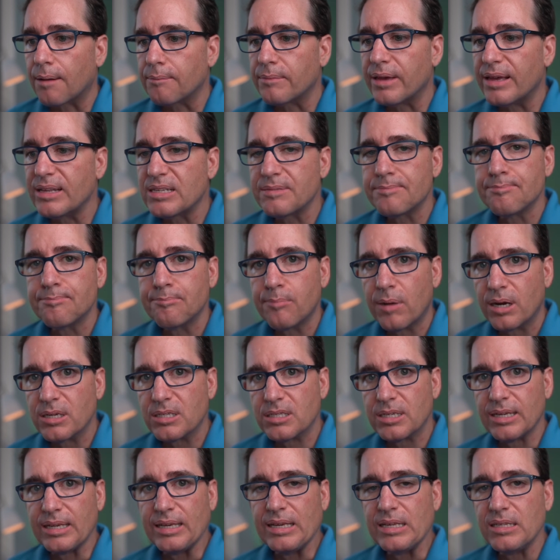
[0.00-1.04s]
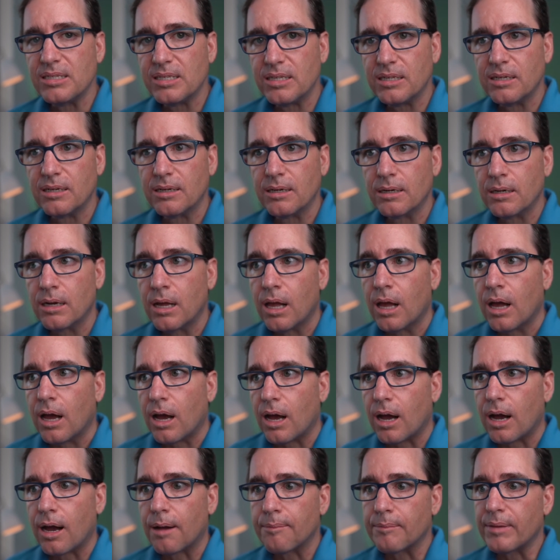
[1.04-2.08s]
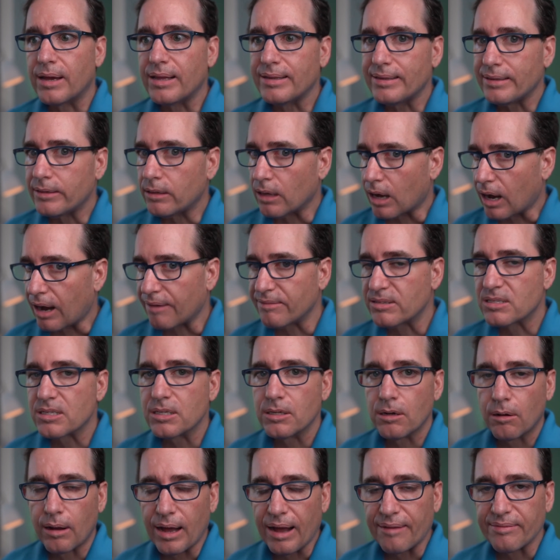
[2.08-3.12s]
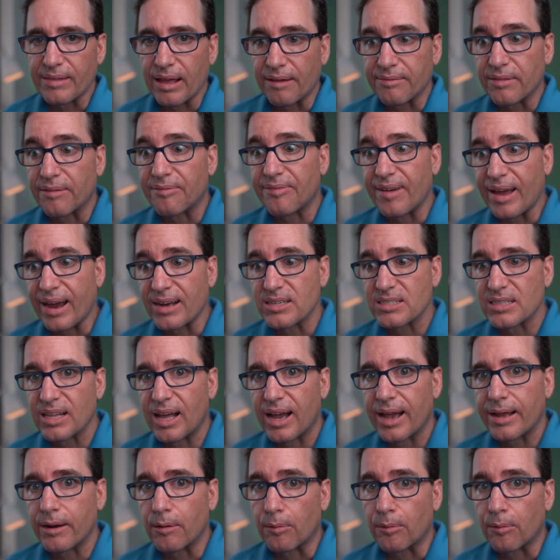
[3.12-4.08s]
It's much easier. Obviously you don't have to have the fax line,